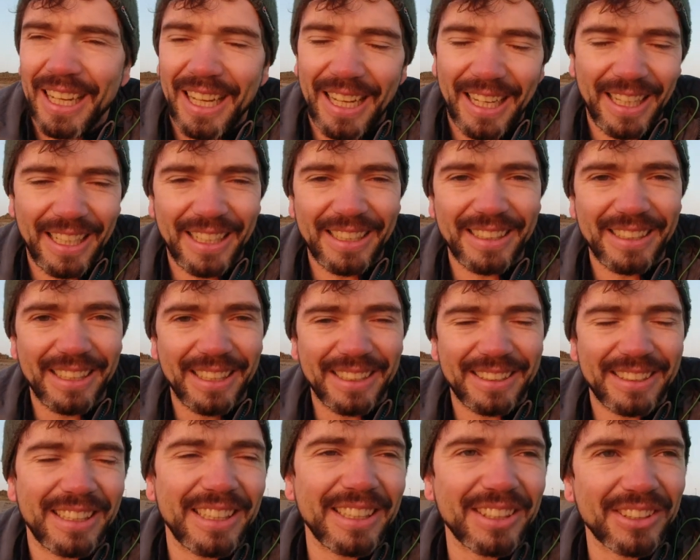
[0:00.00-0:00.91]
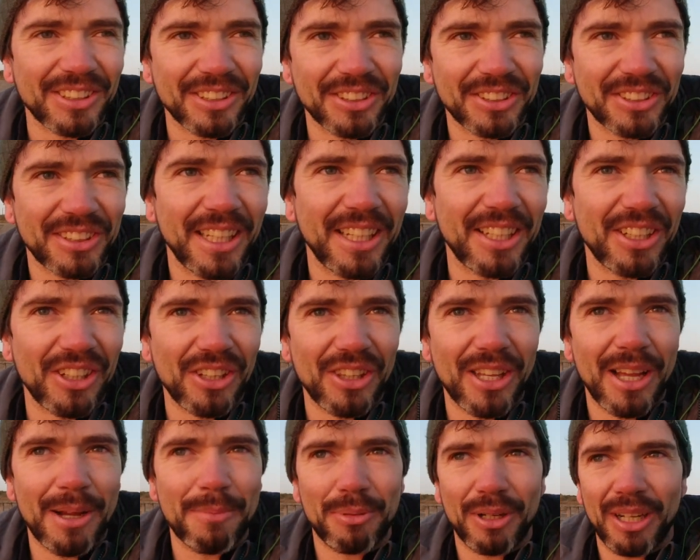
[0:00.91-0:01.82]
and the seagull sitting
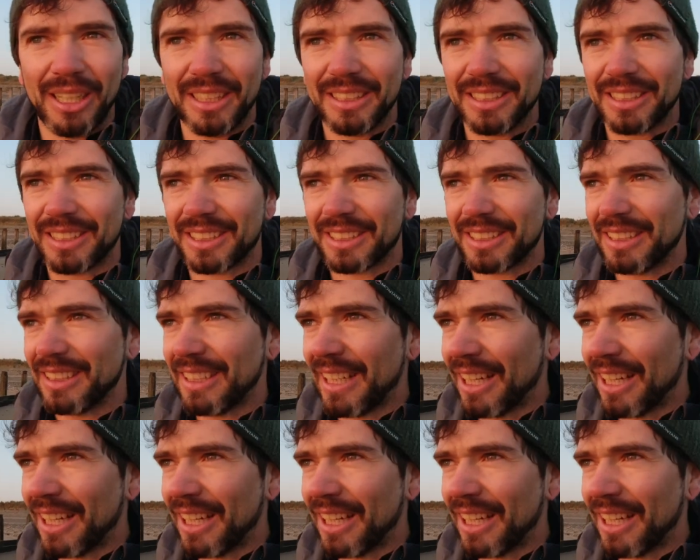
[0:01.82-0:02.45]
on that branch.